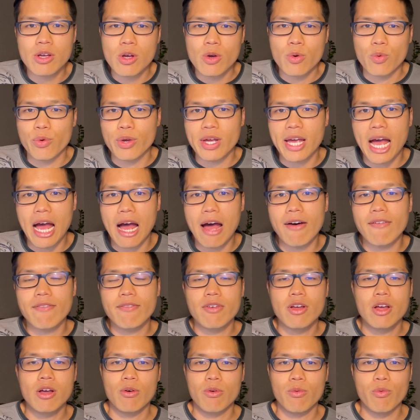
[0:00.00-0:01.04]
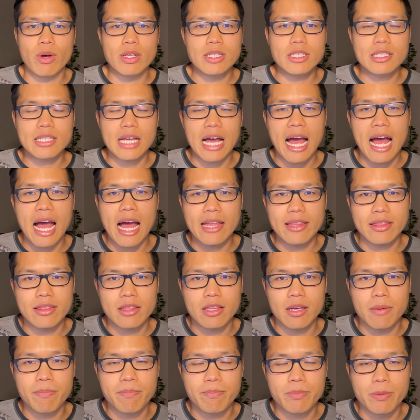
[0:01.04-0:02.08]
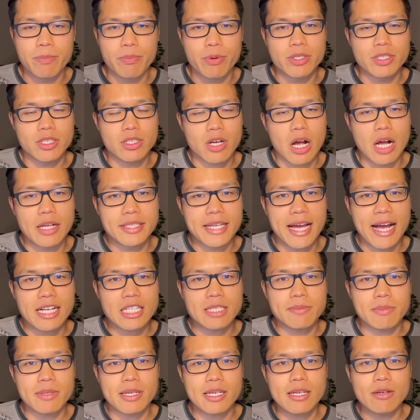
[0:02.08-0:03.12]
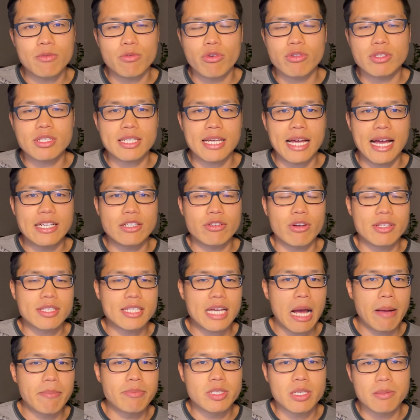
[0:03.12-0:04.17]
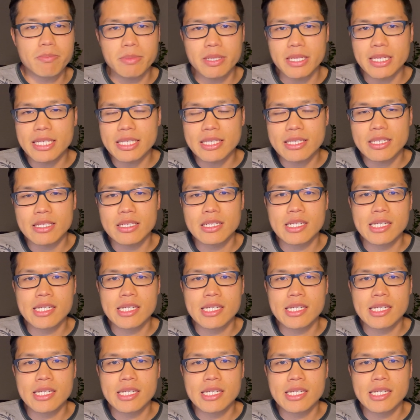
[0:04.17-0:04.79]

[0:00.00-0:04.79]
We have, once that the person contacts me, we'll schedule a time to meet,